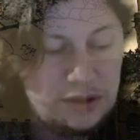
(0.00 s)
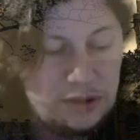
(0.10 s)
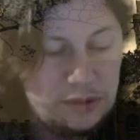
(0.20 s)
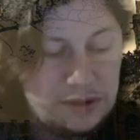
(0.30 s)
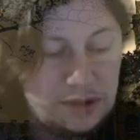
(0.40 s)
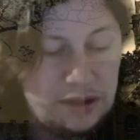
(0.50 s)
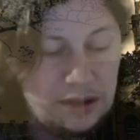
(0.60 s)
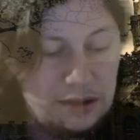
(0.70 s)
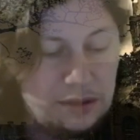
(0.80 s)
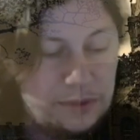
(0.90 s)
to study
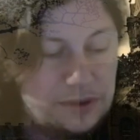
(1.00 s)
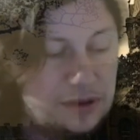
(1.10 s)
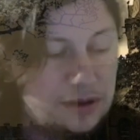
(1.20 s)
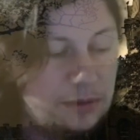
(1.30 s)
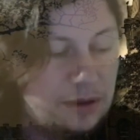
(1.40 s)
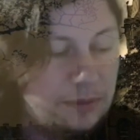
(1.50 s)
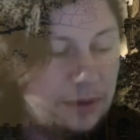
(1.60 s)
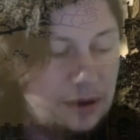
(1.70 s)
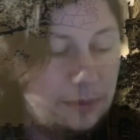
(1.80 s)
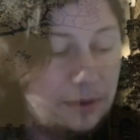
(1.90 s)
here was determined by
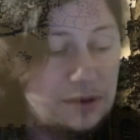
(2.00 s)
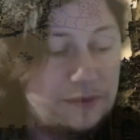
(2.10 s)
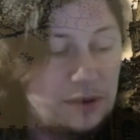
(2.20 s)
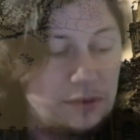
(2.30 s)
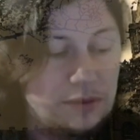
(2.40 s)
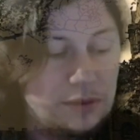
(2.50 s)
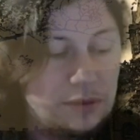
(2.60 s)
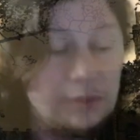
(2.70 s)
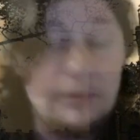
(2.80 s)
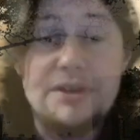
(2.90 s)
that part of you who
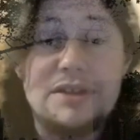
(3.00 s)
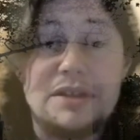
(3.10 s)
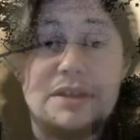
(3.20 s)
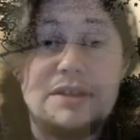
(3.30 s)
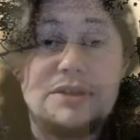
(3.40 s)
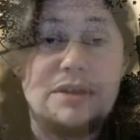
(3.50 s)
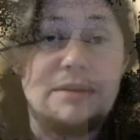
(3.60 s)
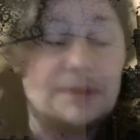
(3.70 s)
emerges in these dreams.